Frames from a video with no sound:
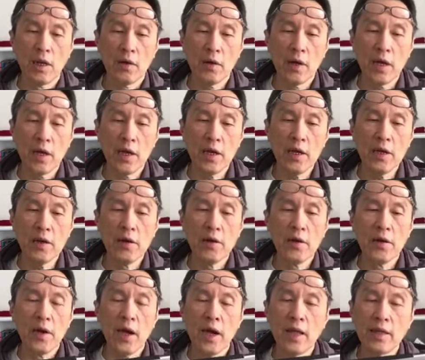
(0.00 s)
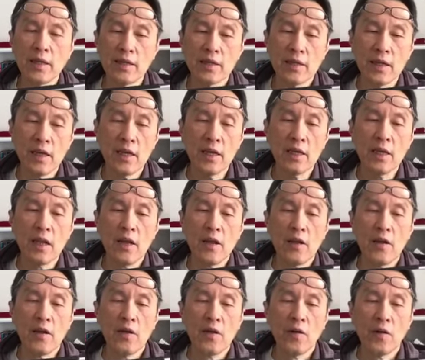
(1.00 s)
Okay, and he said,
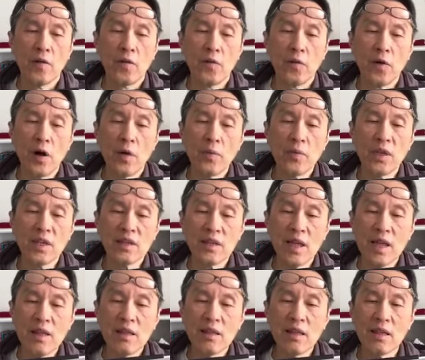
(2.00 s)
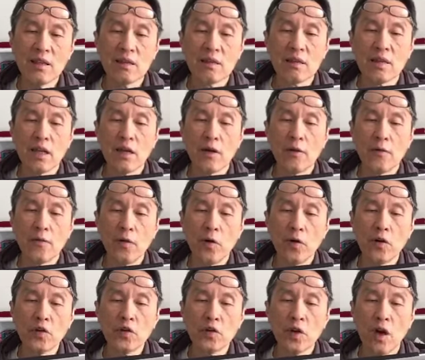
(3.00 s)
from the sentence, a
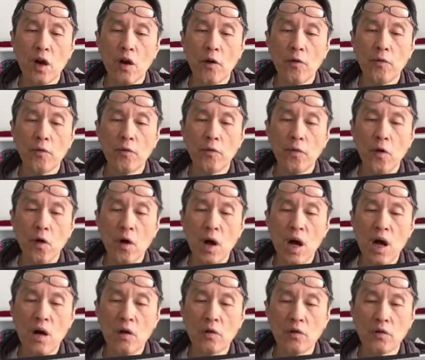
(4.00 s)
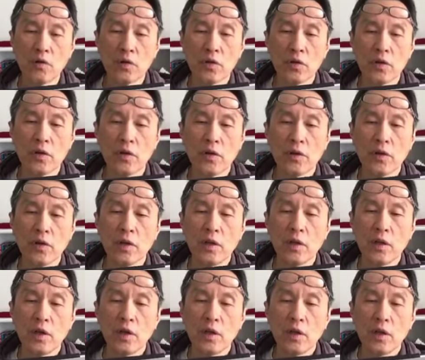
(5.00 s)
force of 4 ounces
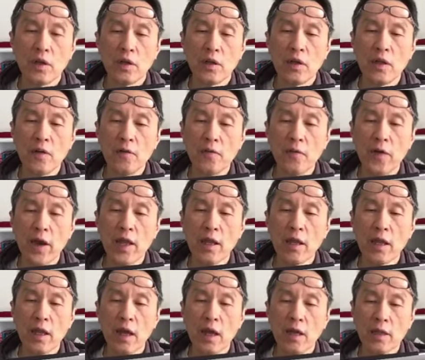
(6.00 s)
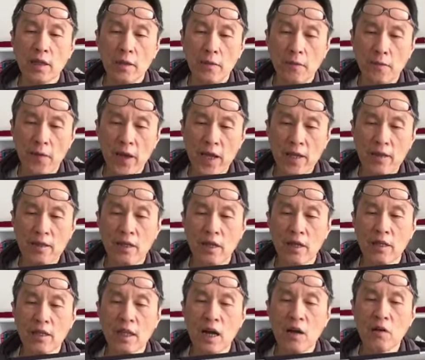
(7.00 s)
defects
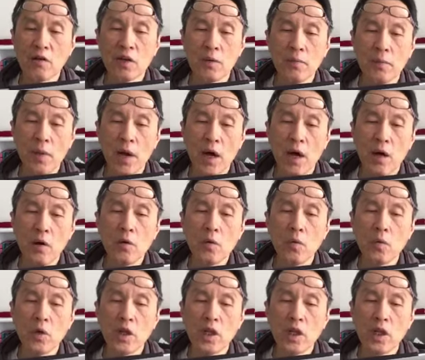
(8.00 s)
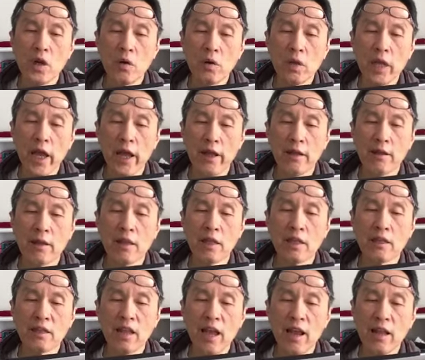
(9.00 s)
1,000 pounds, we know that the
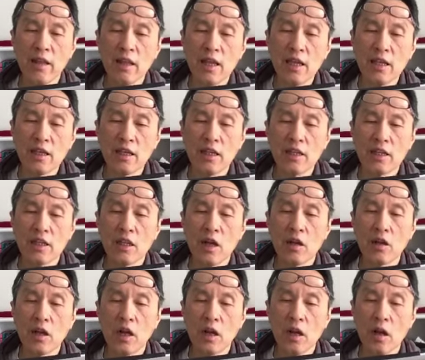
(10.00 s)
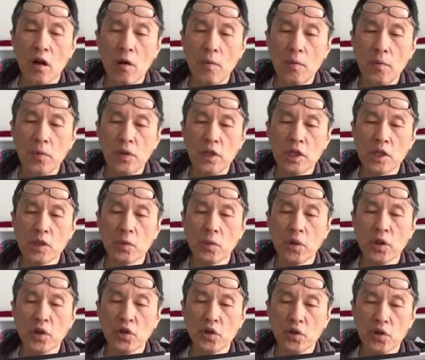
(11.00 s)
technique is not accomplished
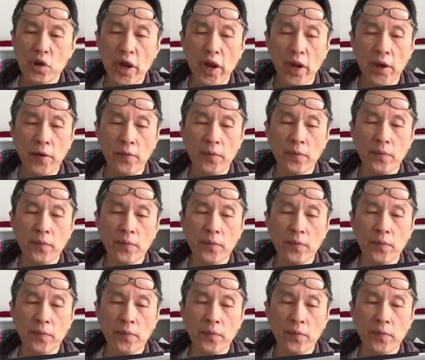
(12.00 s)
with strength.